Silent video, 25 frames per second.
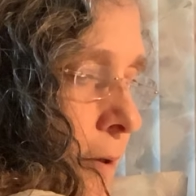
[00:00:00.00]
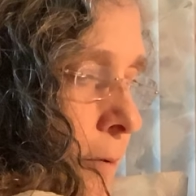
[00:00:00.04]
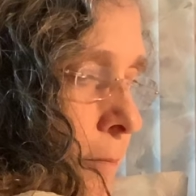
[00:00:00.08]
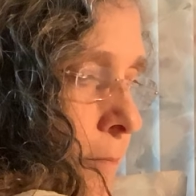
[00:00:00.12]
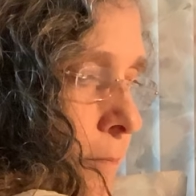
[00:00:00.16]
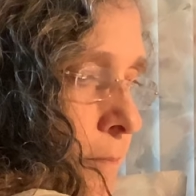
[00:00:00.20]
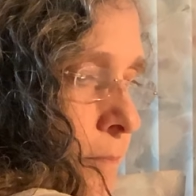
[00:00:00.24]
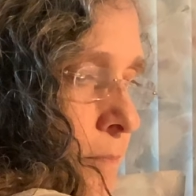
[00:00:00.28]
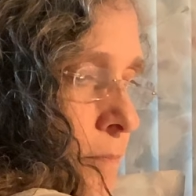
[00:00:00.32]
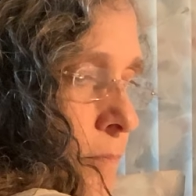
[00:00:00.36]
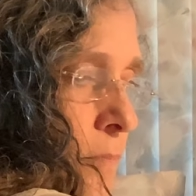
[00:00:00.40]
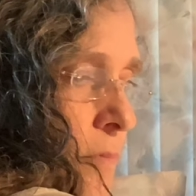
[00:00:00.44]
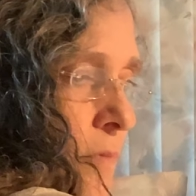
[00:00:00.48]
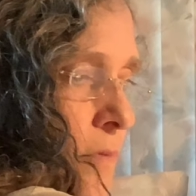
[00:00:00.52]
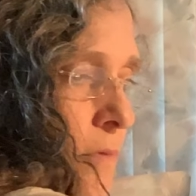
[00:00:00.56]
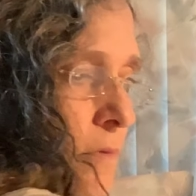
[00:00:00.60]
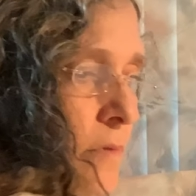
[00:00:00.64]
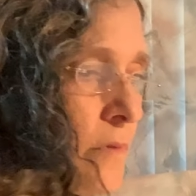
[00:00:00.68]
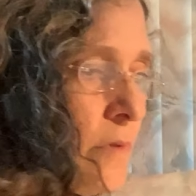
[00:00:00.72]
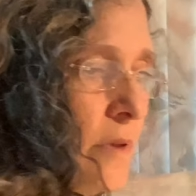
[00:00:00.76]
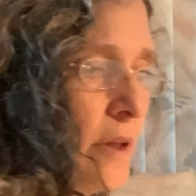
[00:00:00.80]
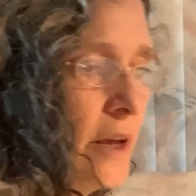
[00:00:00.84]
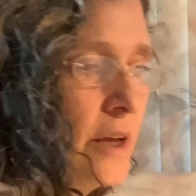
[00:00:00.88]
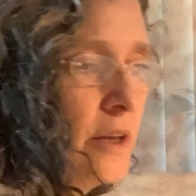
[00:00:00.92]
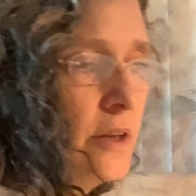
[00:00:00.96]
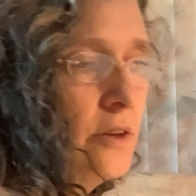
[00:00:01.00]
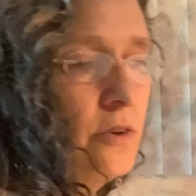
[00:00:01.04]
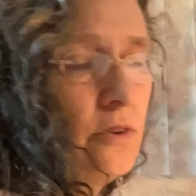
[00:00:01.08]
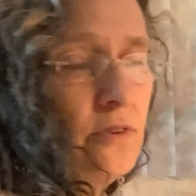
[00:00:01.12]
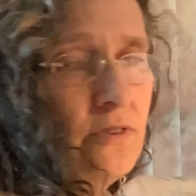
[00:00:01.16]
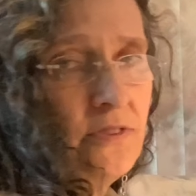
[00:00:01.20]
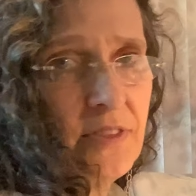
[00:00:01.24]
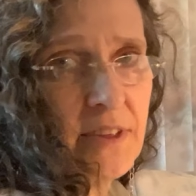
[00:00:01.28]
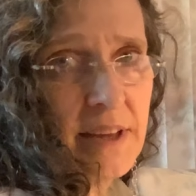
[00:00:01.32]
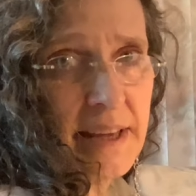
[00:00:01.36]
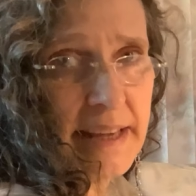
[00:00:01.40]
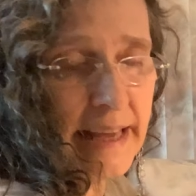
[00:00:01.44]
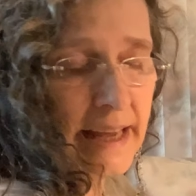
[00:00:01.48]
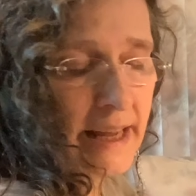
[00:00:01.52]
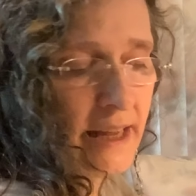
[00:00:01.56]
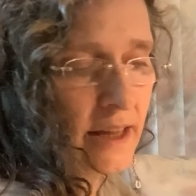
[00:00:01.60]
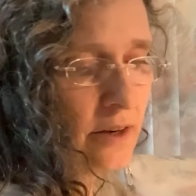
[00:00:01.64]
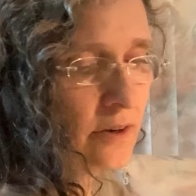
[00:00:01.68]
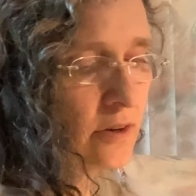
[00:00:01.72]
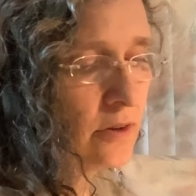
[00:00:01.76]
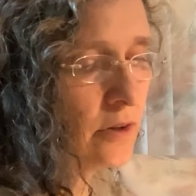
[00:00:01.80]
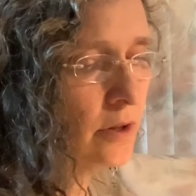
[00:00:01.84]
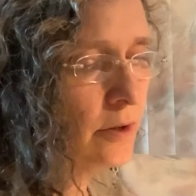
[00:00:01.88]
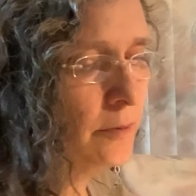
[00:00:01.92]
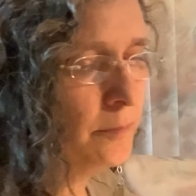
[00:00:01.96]
I use the
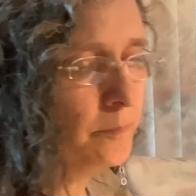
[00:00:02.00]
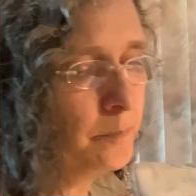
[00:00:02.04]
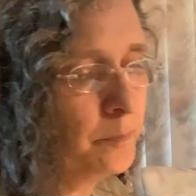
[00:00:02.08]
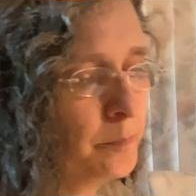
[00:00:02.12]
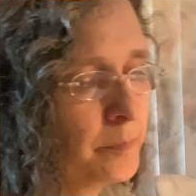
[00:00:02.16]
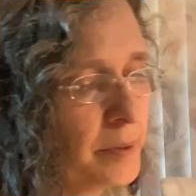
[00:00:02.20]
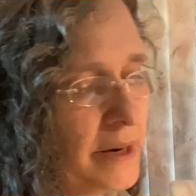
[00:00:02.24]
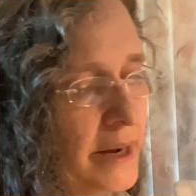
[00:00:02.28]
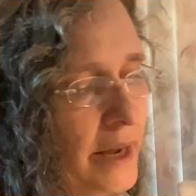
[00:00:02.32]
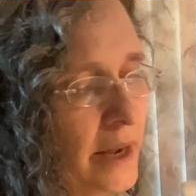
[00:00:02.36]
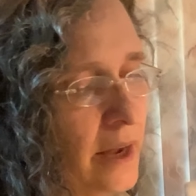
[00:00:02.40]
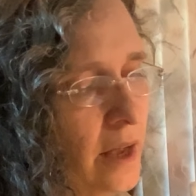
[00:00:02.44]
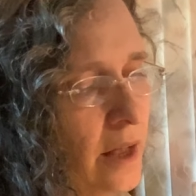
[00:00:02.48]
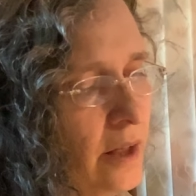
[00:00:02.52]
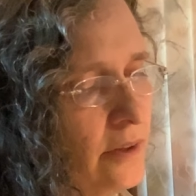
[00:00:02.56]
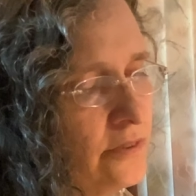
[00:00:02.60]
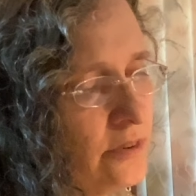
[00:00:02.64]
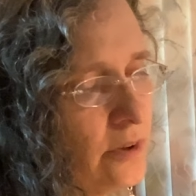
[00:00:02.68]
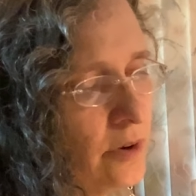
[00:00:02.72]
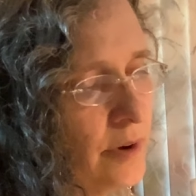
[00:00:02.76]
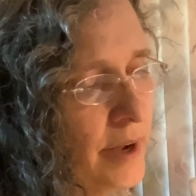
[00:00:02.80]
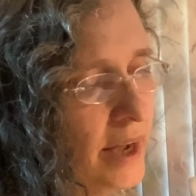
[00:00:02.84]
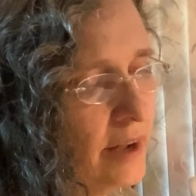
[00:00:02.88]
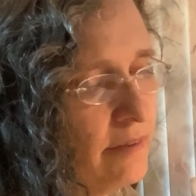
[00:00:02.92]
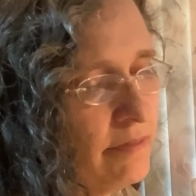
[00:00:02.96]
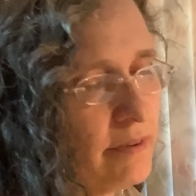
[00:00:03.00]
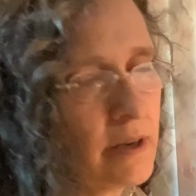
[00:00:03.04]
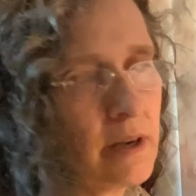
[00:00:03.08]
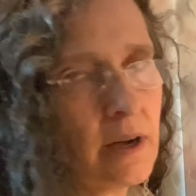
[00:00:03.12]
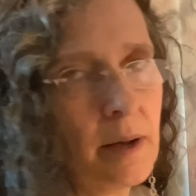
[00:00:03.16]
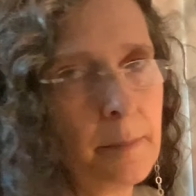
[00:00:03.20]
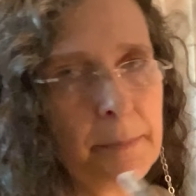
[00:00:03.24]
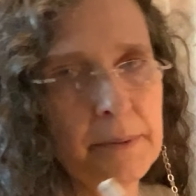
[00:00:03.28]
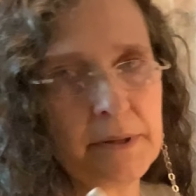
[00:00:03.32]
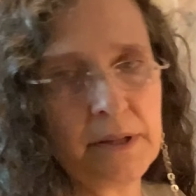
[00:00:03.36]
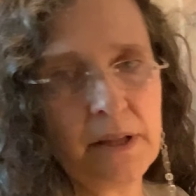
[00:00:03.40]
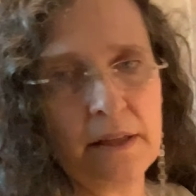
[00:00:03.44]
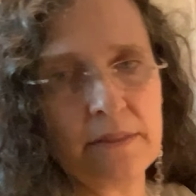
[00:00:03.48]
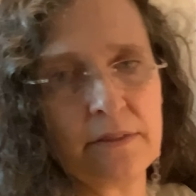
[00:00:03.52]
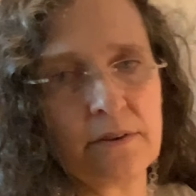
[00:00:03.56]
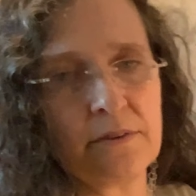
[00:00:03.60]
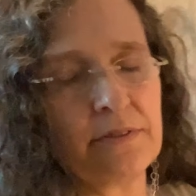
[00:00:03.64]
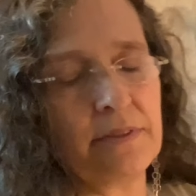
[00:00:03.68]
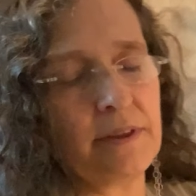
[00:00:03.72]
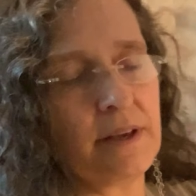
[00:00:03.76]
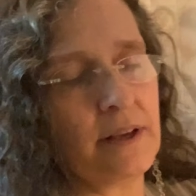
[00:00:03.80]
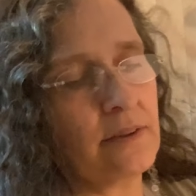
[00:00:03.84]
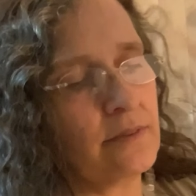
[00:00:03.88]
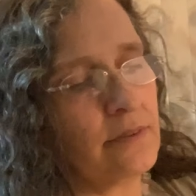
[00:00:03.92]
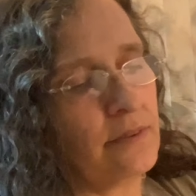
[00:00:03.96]
candle, but I also have a couple other
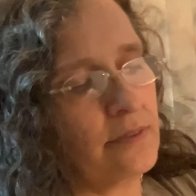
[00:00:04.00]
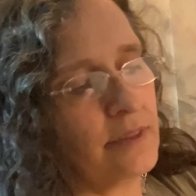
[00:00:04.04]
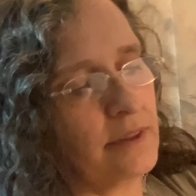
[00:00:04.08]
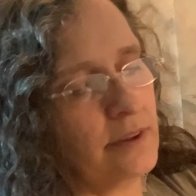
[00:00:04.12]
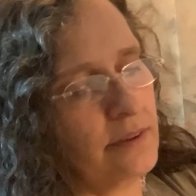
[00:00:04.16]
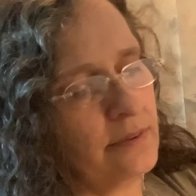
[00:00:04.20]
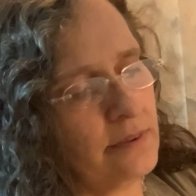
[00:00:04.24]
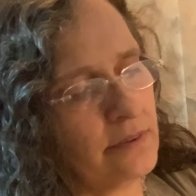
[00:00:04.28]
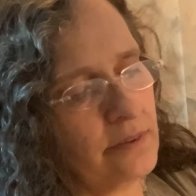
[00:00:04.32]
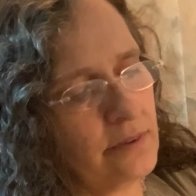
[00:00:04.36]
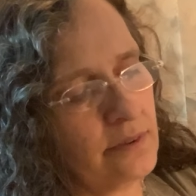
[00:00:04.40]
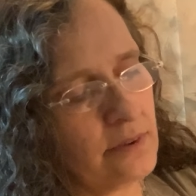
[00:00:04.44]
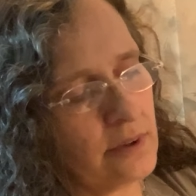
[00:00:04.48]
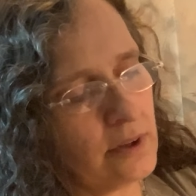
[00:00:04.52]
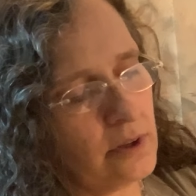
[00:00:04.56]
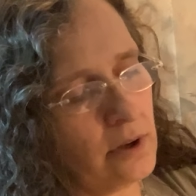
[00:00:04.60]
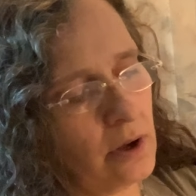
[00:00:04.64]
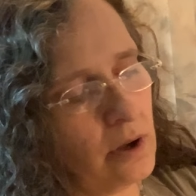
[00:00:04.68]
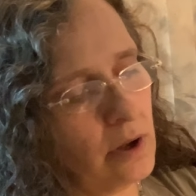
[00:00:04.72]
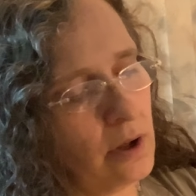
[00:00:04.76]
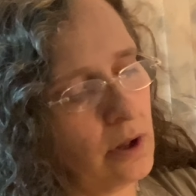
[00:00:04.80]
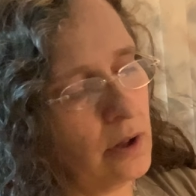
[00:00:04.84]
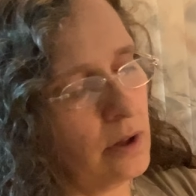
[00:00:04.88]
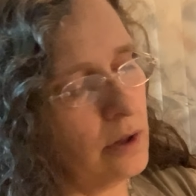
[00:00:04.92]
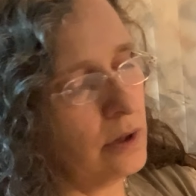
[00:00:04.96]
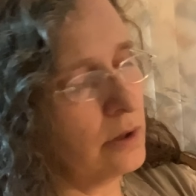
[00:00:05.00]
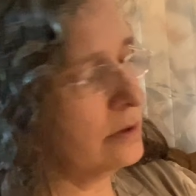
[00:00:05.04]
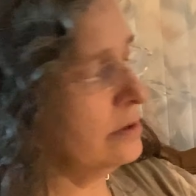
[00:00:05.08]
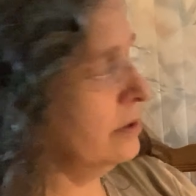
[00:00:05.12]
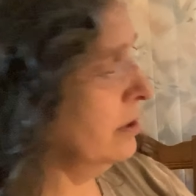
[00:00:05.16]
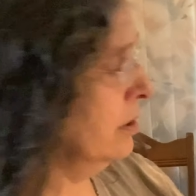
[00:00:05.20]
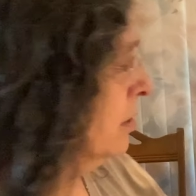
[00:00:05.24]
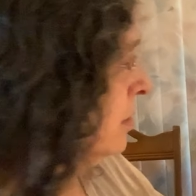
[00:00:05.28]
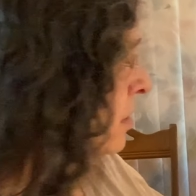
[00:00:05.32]
things. This is called,